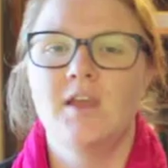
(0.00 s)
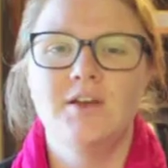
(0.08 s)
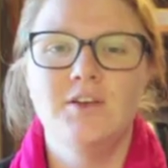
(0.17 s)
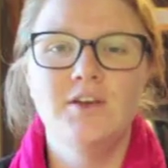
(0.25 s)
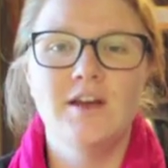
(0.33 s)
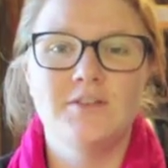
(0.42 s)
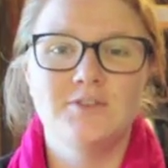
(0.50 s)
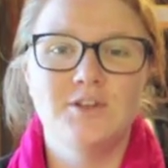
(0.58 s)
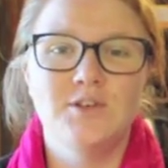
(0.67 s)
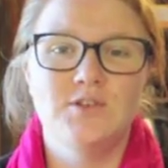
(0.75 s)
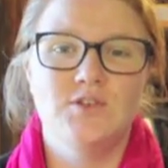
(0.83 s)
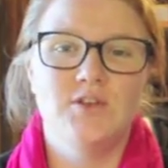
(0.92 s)
Good
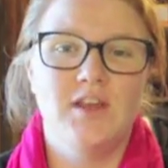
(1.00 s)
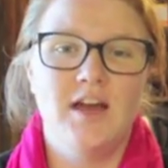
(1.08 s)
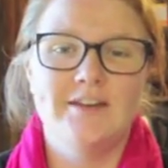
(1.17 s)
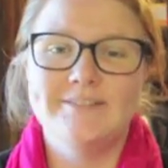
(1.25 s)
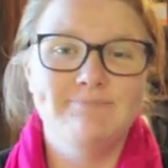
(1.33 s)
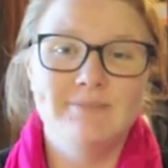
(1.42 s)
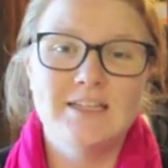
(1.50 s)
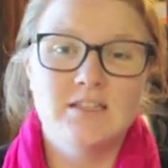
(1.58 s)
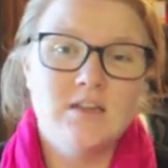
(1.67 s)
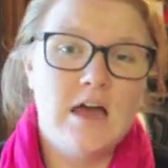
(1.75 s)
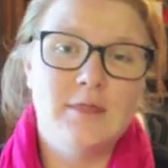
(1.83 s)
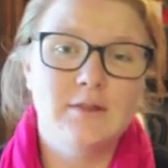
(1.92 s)
afternoon, Juliana. It's
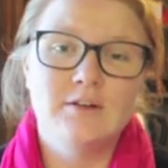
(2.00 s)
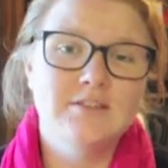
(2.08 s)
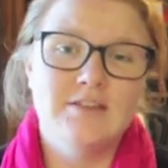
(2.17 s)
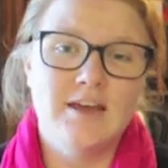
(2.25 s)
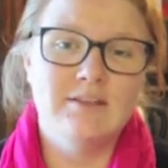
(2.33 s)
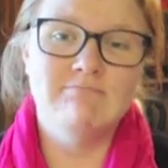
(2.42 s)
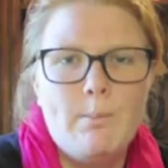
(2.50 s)
not Thursday.